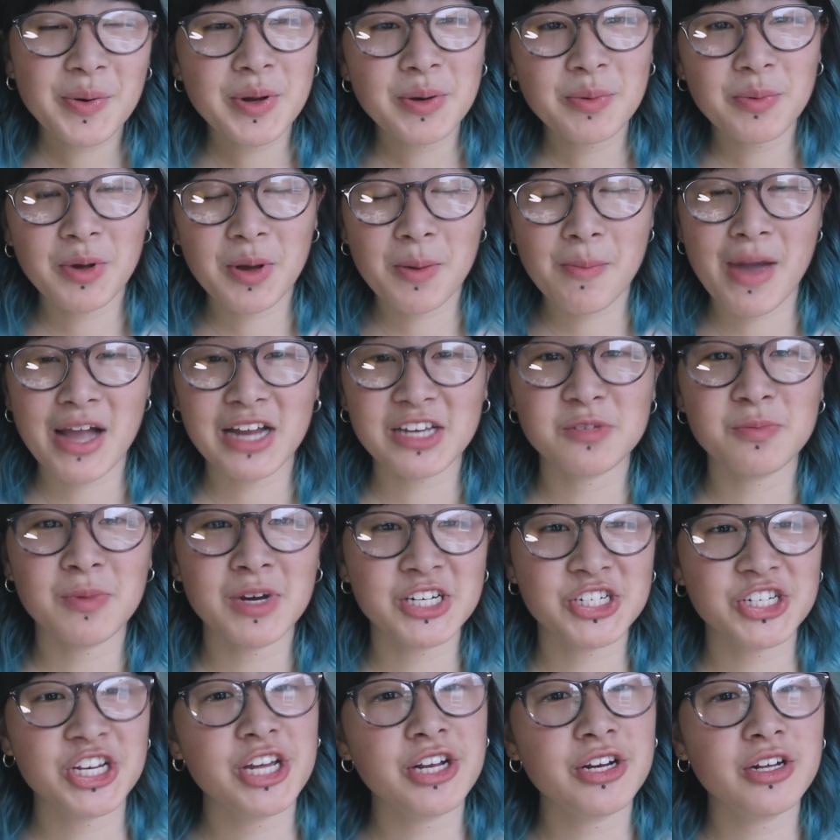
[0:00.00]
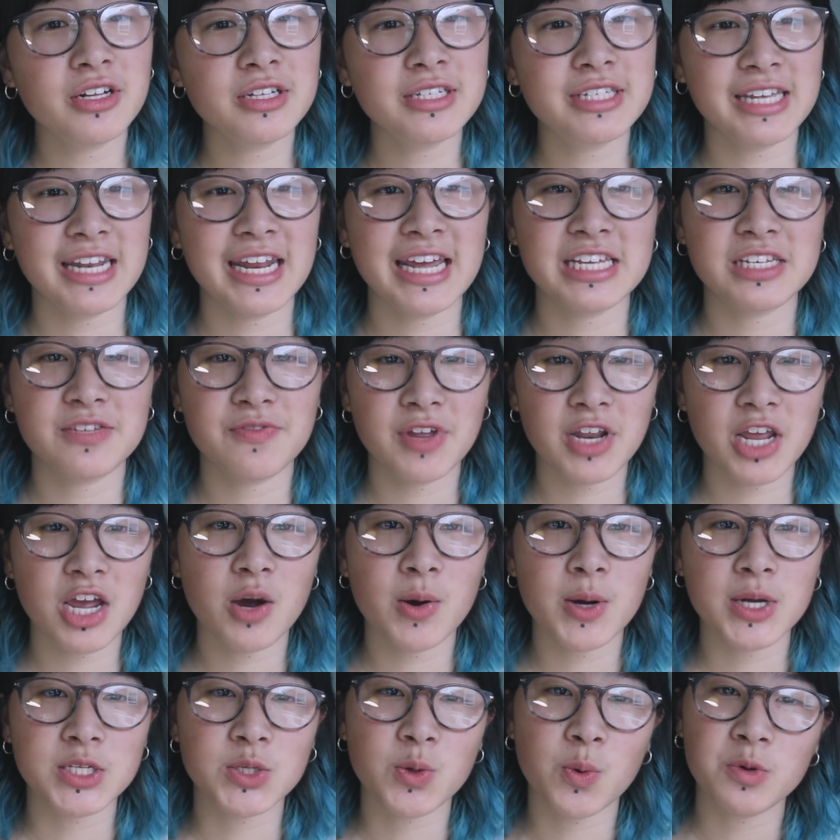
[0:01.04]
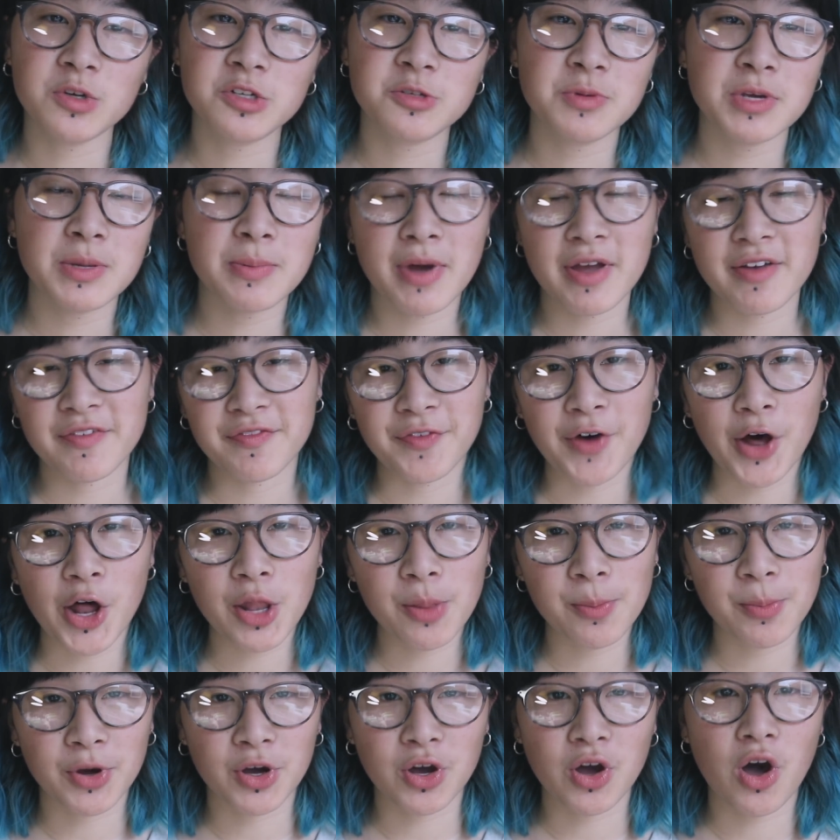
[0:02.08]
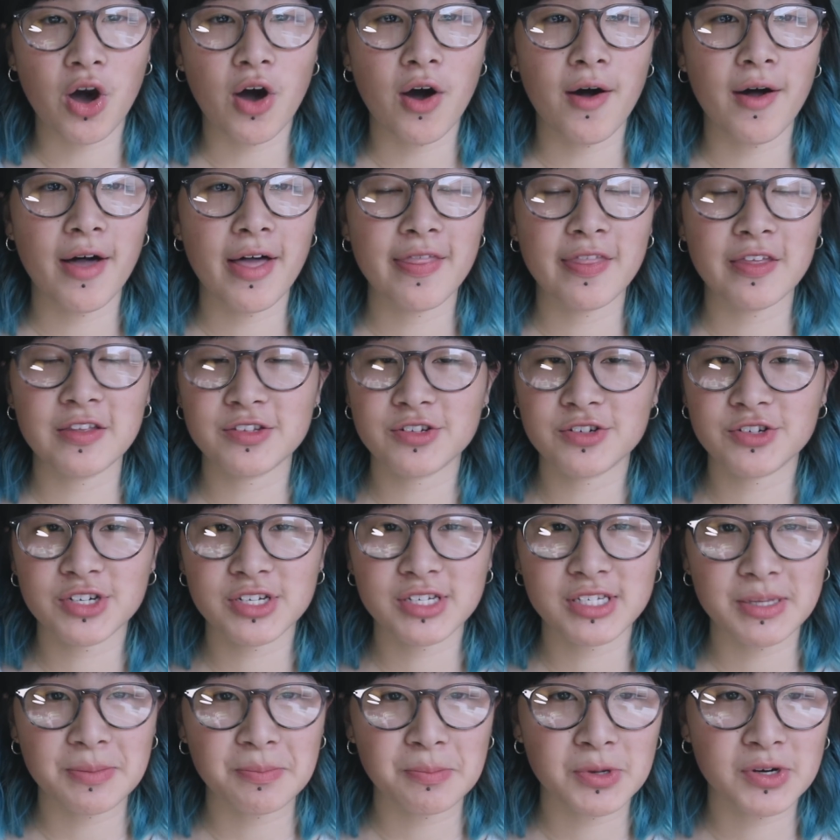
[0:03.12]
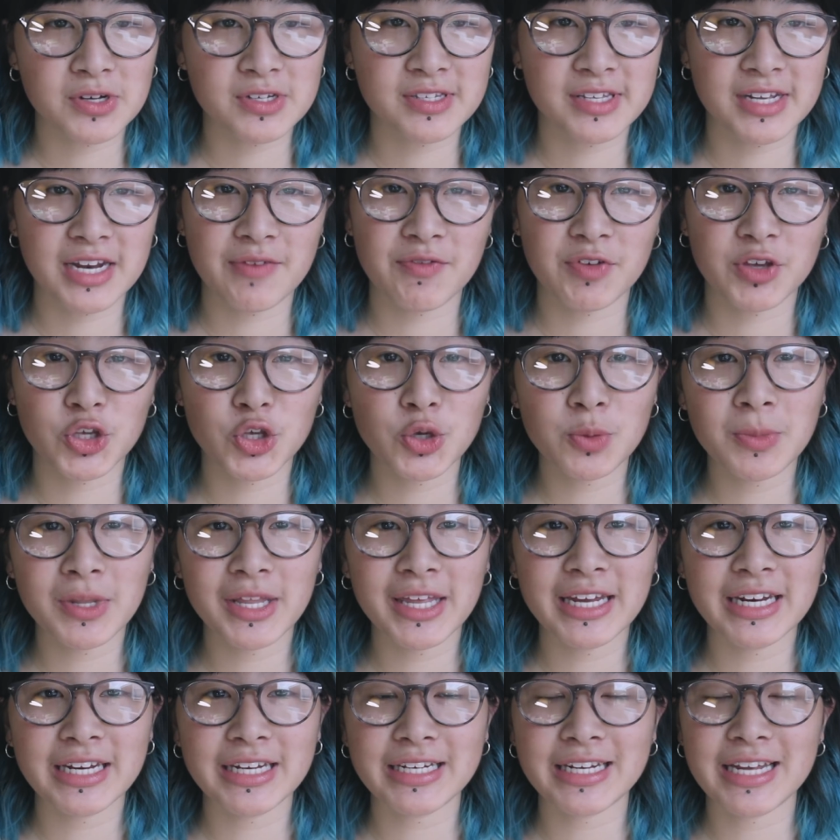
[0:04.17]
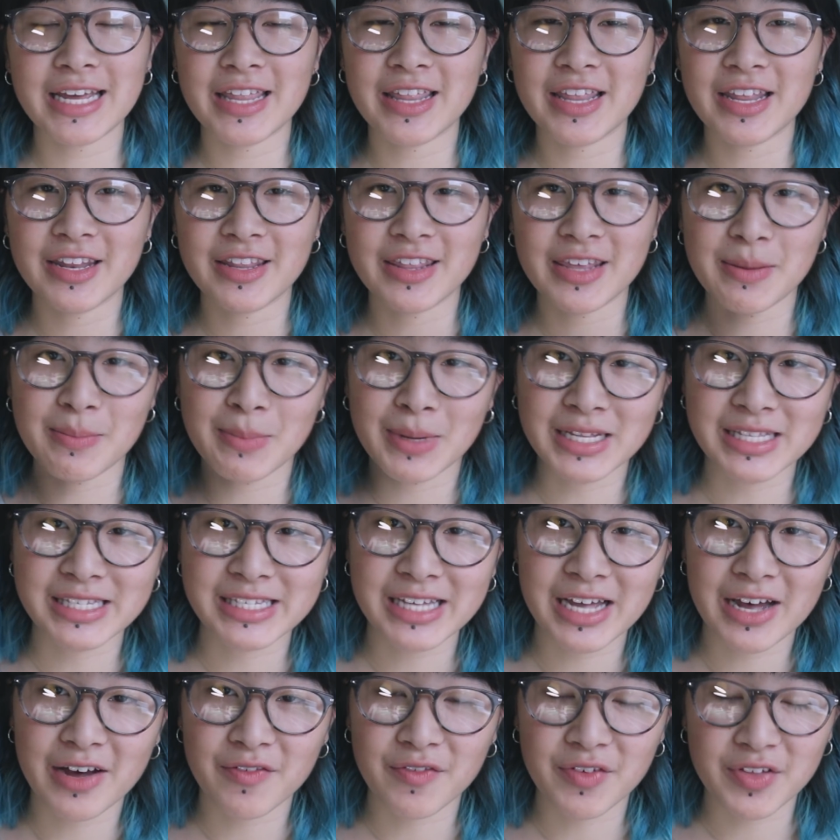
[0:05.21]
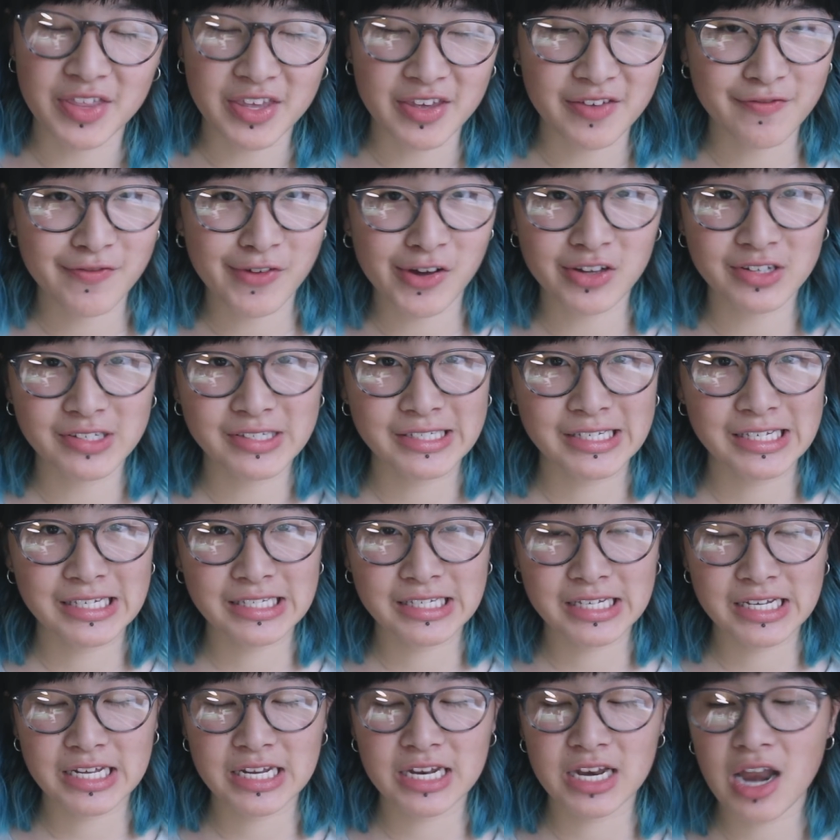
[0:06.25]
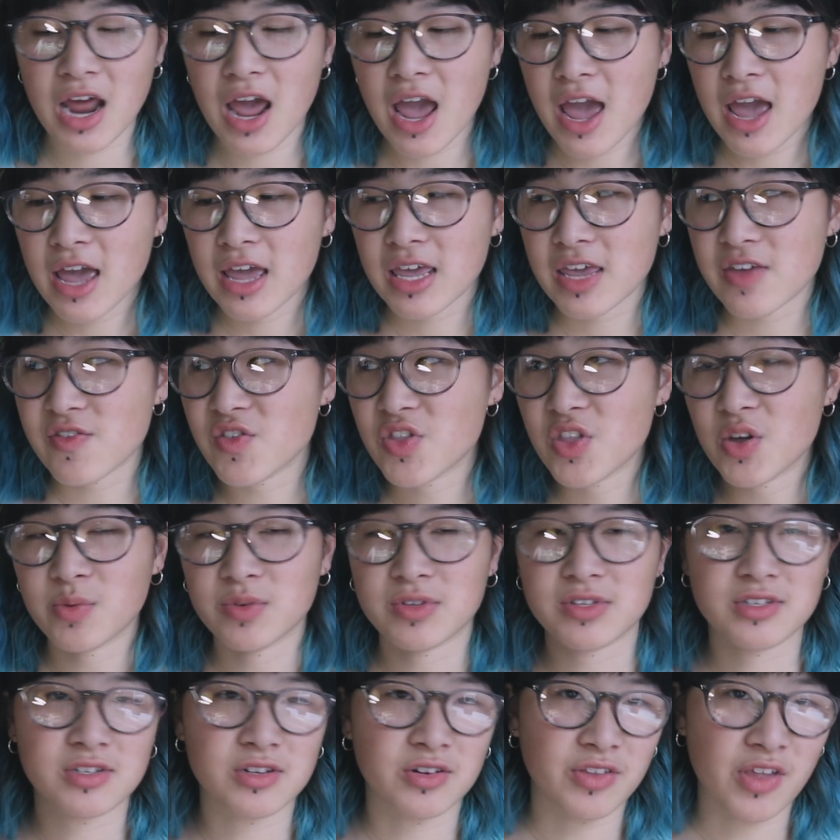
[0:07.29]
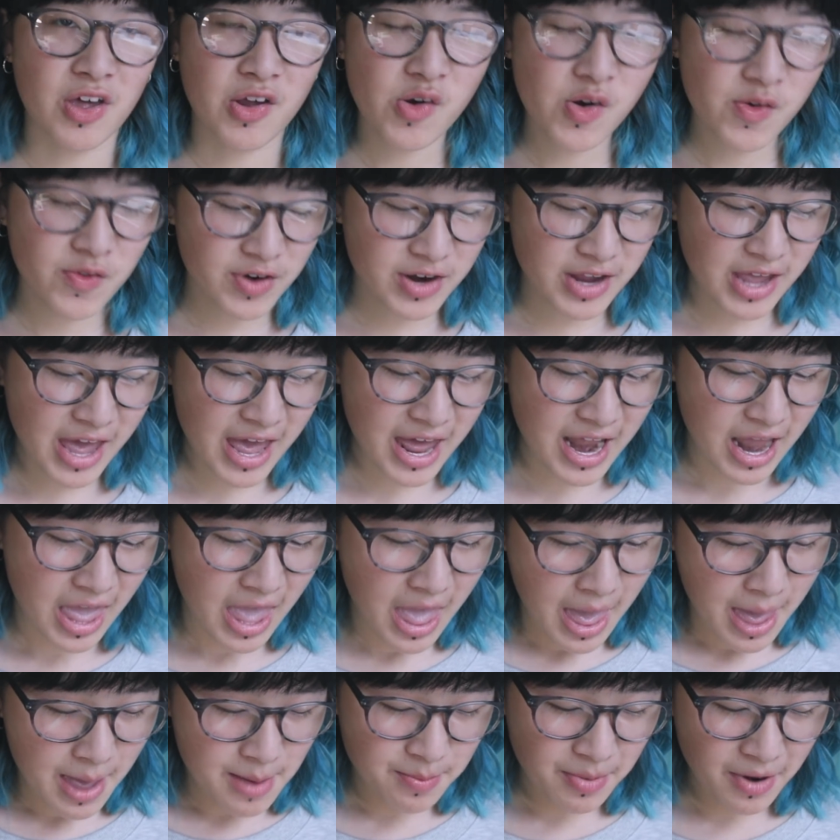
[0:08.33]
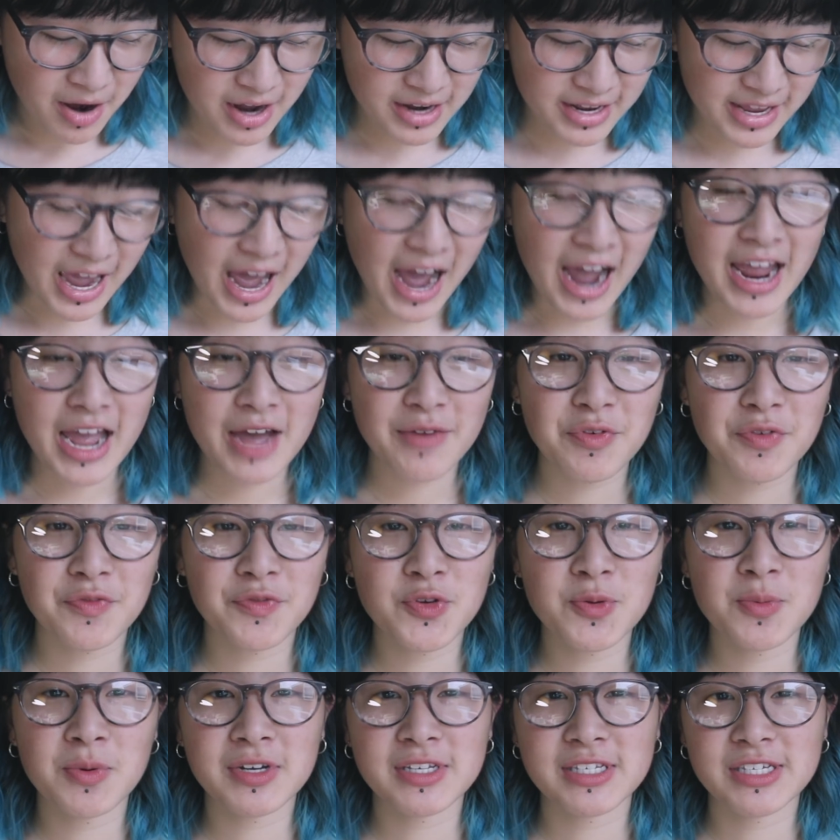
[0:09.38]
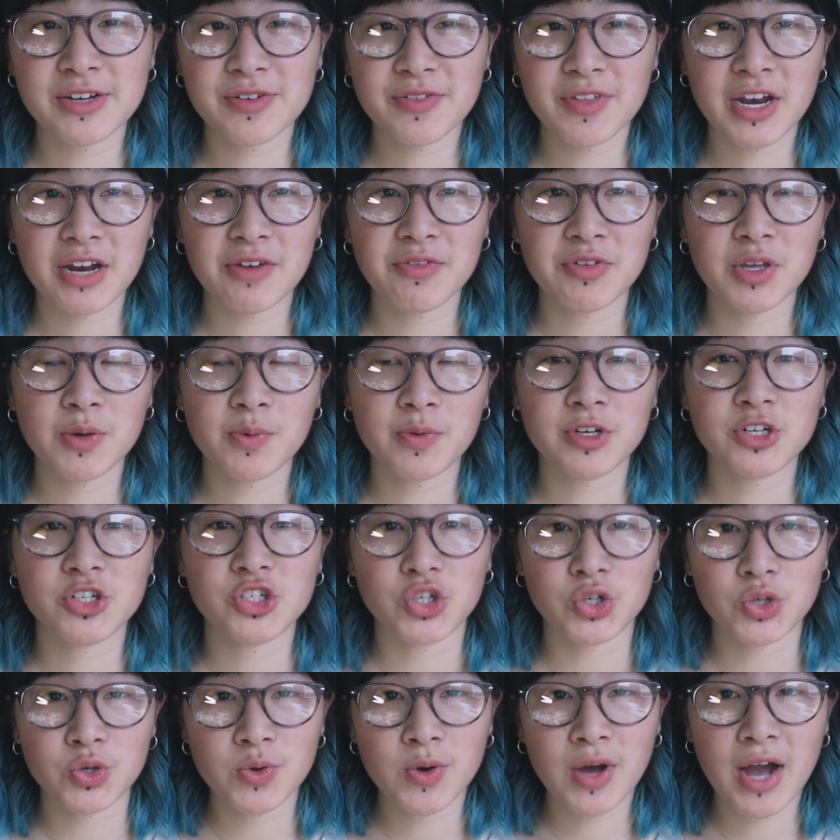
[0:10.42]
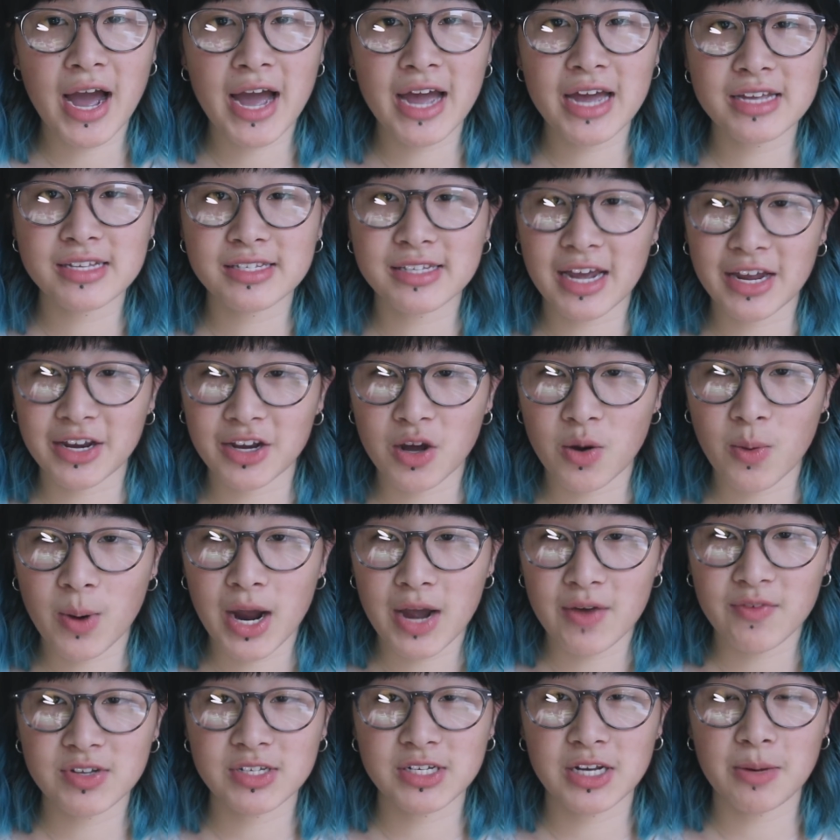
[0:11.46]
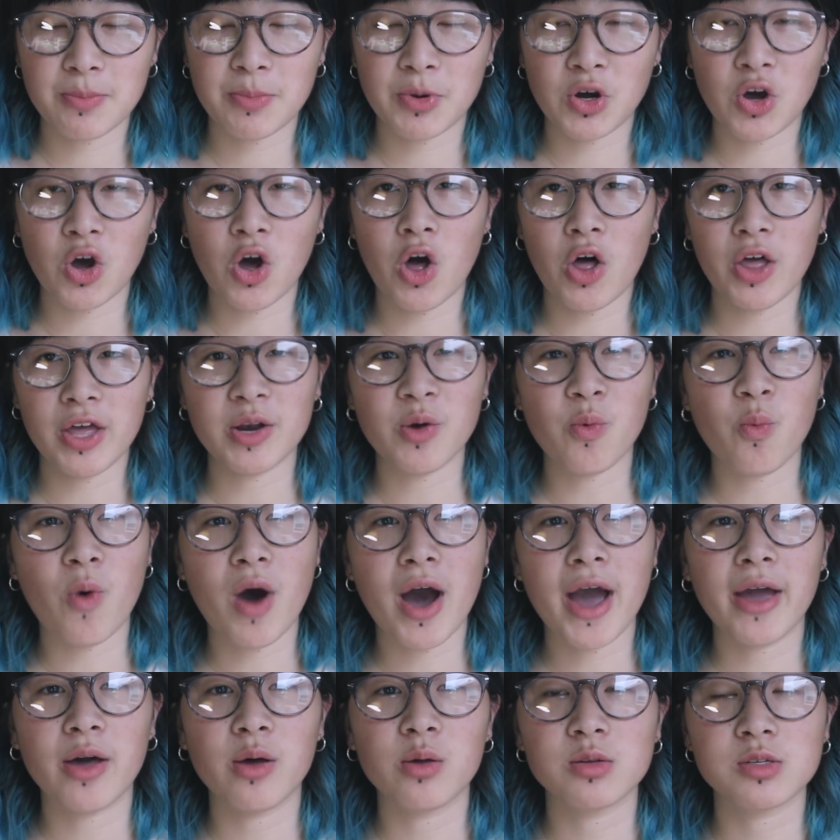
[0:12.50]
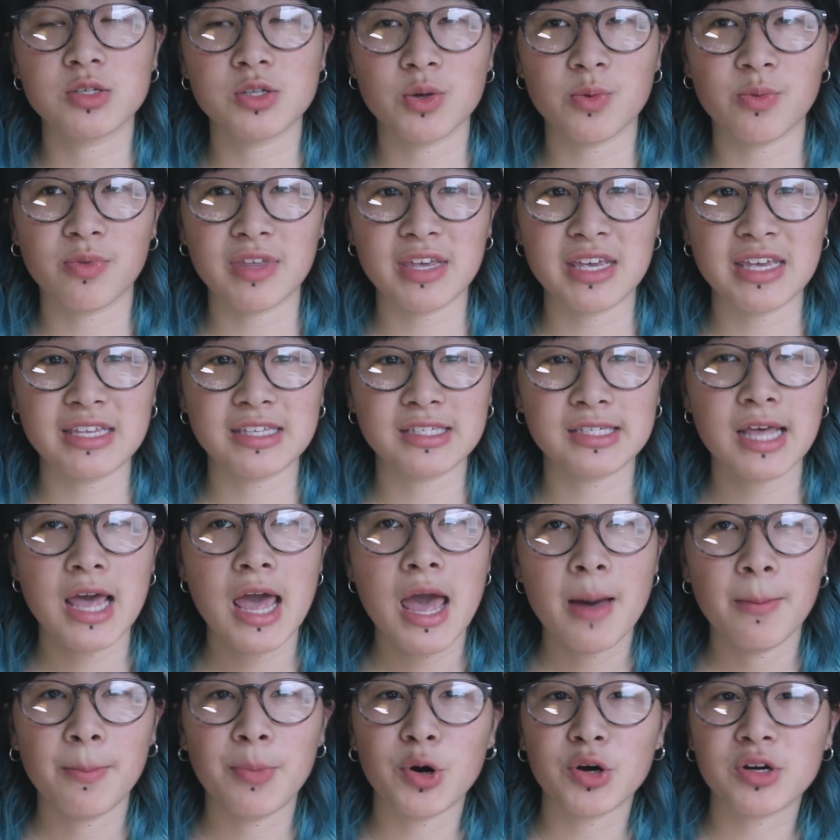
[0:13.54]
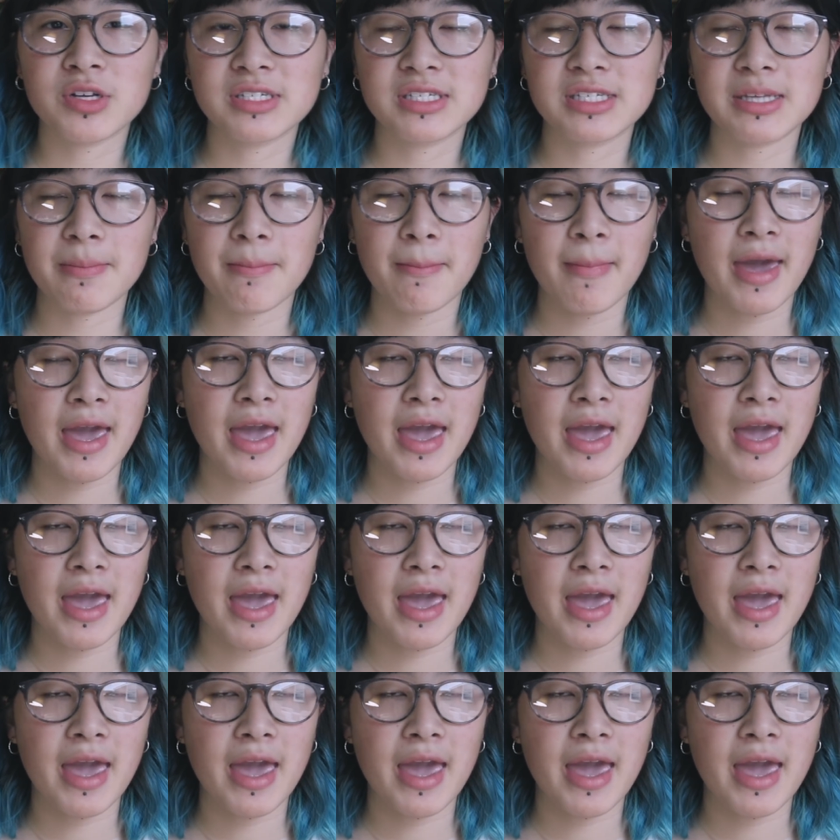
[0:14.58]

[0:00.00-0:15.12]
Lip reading: welcome back to my channel. Today's video is going to be my fall book haul. These are just some books that I've accumulated in the month of the fall season, even though it's still not over yet. But yeah, I have a few books here that I really want to show you guys. I know I haven't done a book haul in a while, so these books I